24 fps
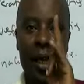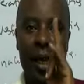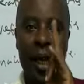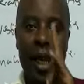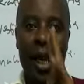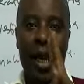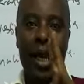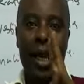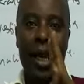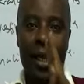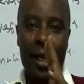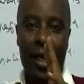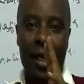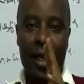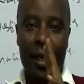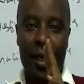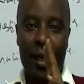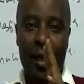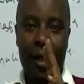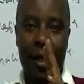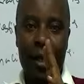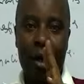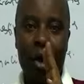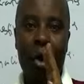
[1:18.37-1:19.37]
any
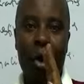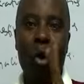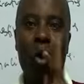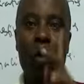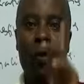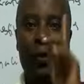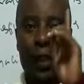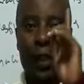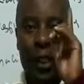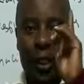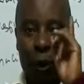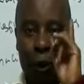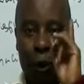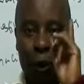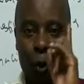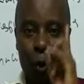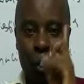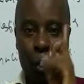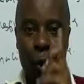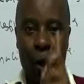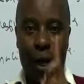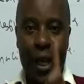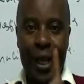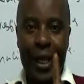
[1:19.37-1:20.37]
of the 2
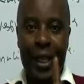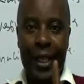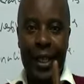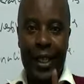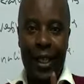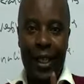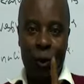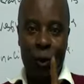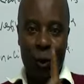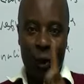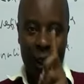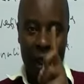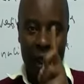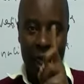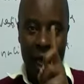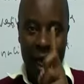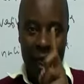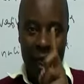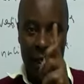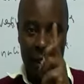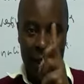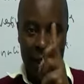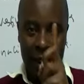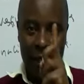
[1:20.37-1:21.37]
ways that we
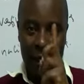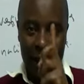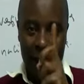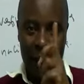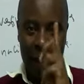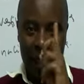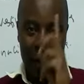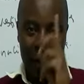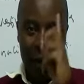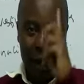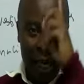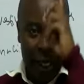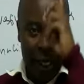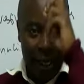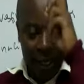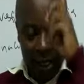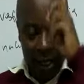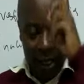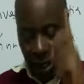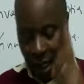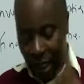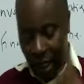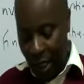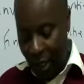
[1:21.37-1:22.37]
learned in our last
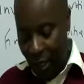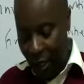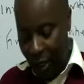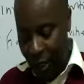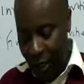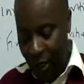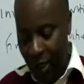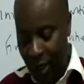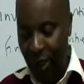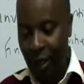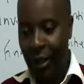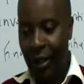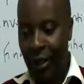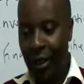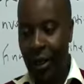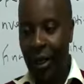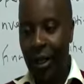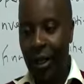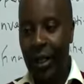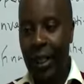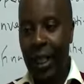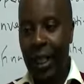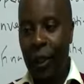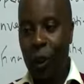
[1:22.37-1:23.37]
class.
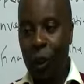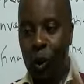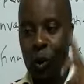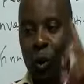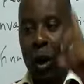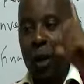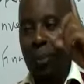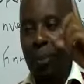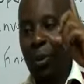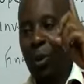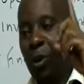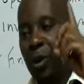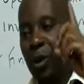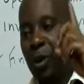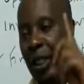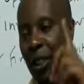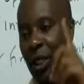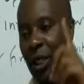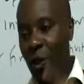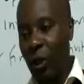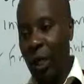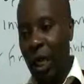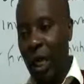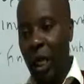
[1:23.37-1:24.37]
There are 2
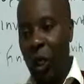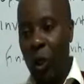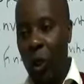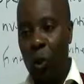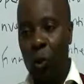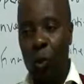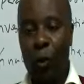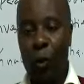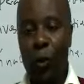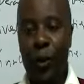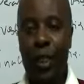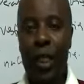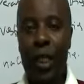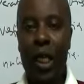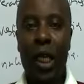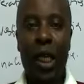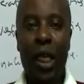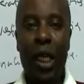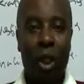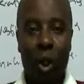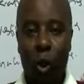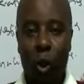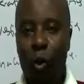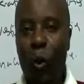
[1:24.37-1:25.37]
approaches you can use.
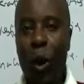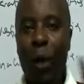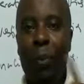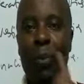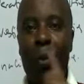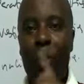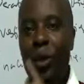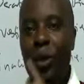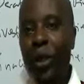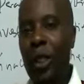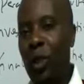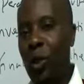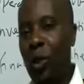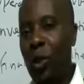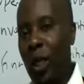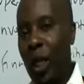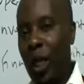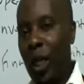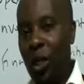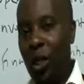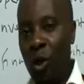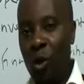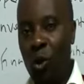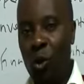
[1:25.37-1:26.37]
2 approaches you
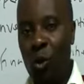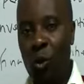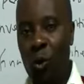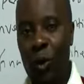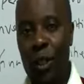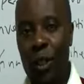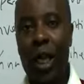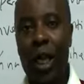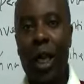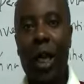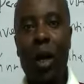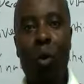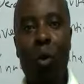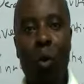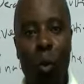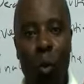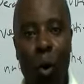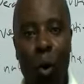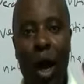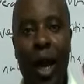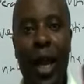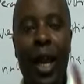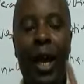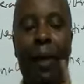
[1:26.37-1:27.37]
can use.
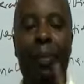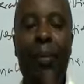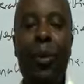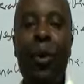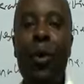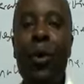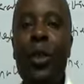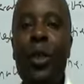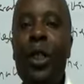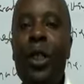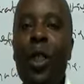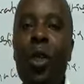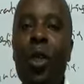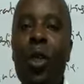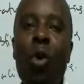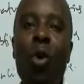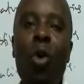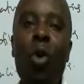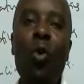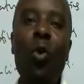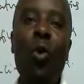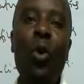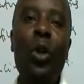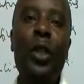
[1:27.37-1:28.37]
One approach is
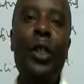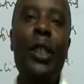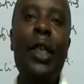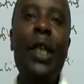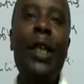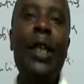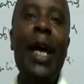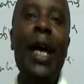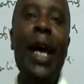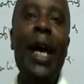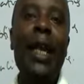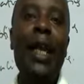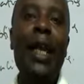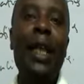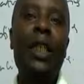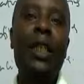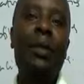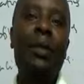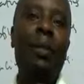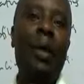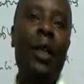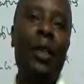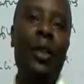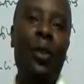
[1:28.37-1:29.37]
called what here?
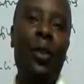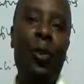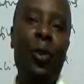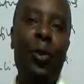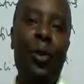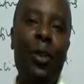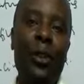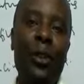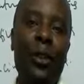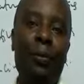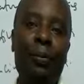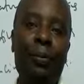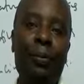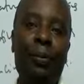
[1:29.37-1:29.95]
Direct method.